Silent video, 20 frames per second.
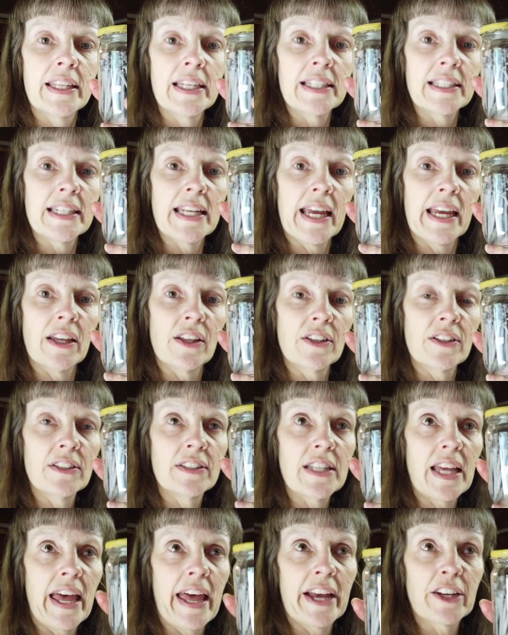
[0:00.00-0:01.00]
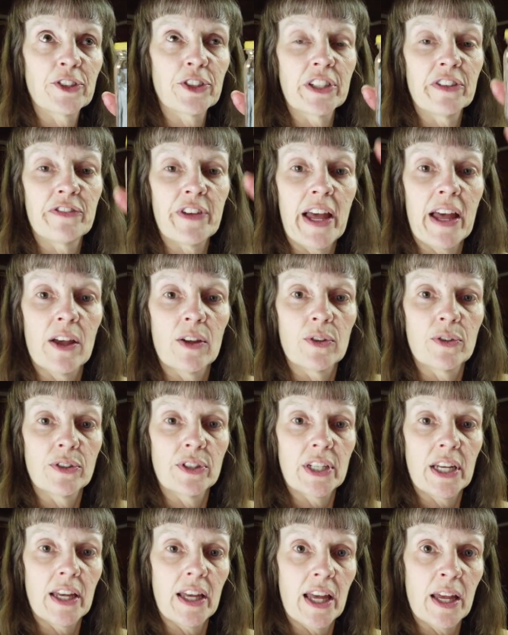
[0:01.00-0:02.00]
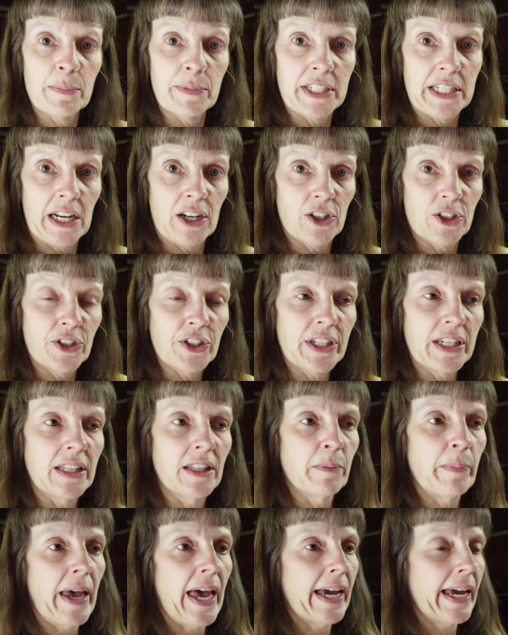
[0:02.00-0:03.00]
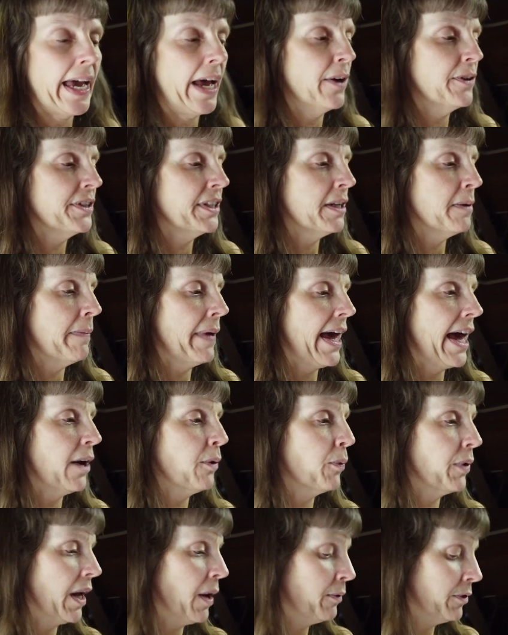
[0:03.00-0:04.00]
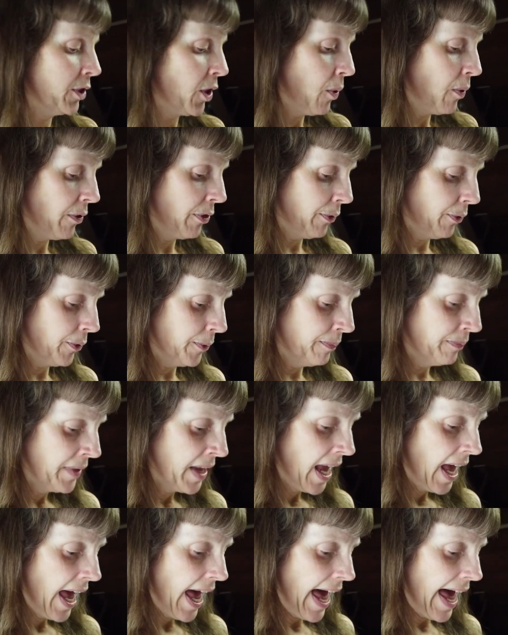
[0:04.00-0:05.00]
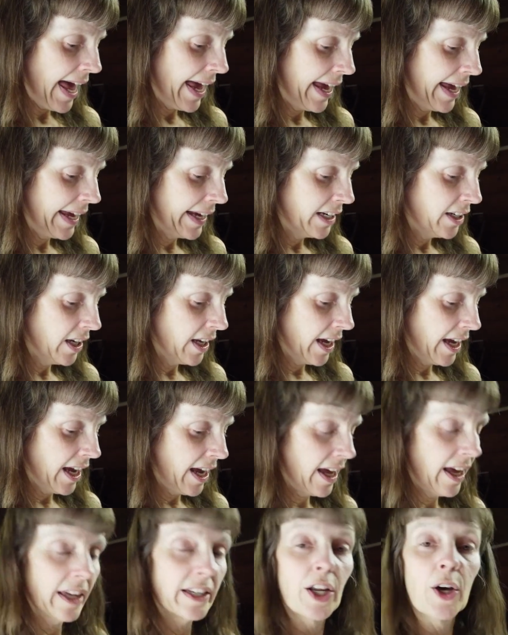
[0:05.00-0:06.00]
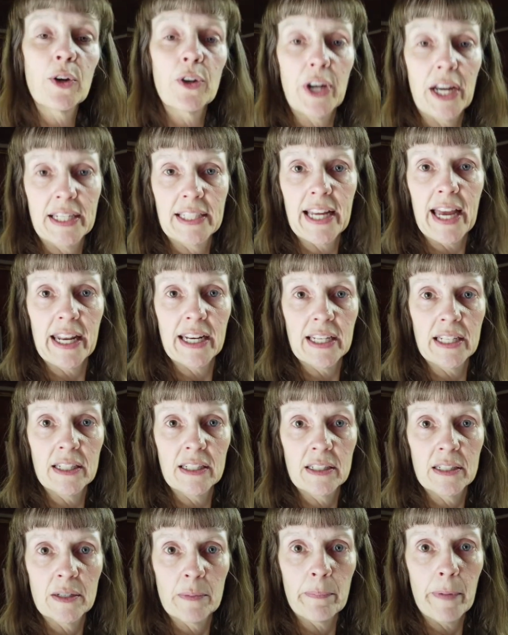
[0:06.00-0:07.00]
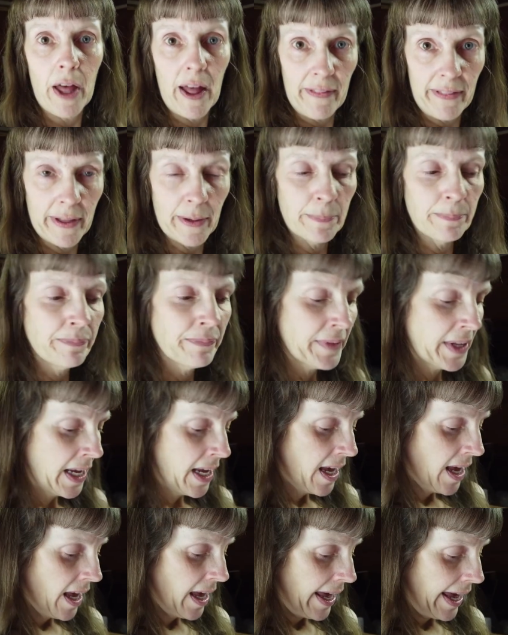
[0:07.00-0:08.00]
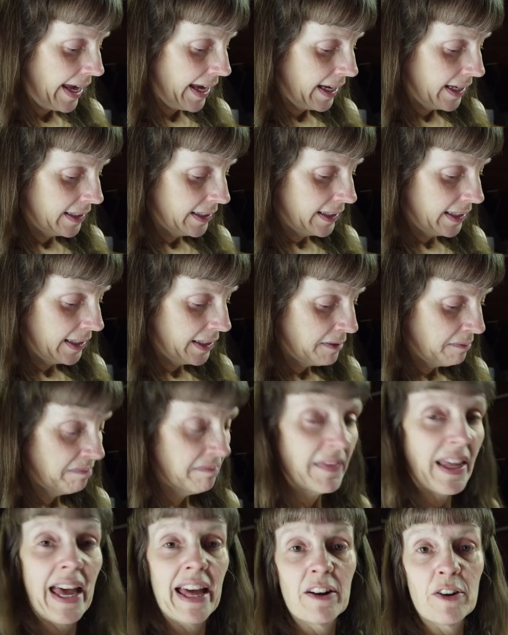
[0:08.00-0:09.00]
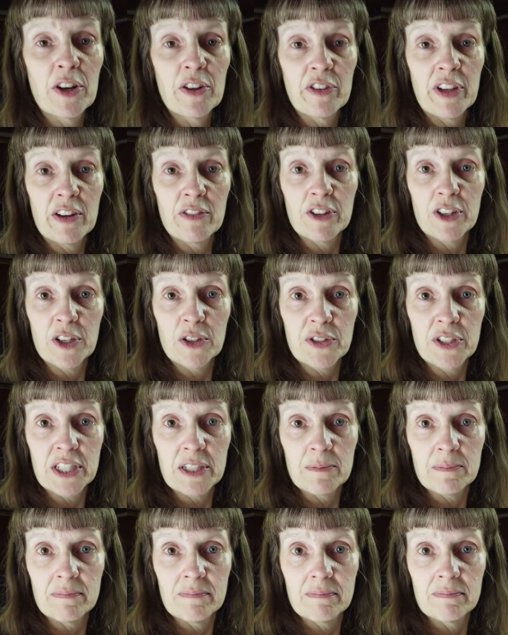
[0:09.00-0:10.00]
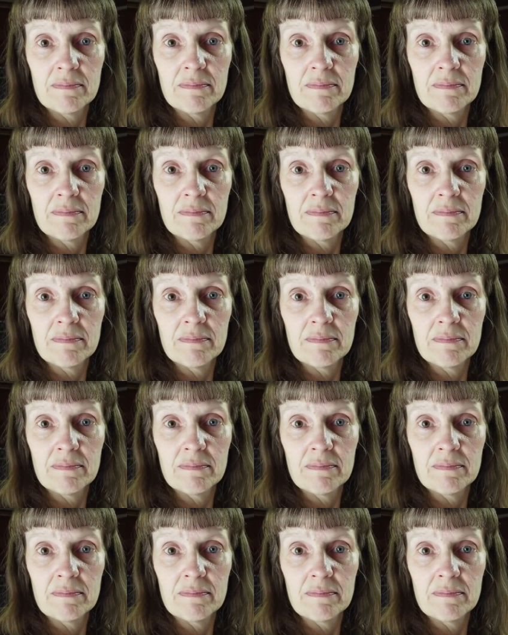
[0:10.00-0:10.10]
These nails I actually found upstairs in the pack house in a bag when I was going. I know Granddaddy bought them, and I don't know if he ever used them.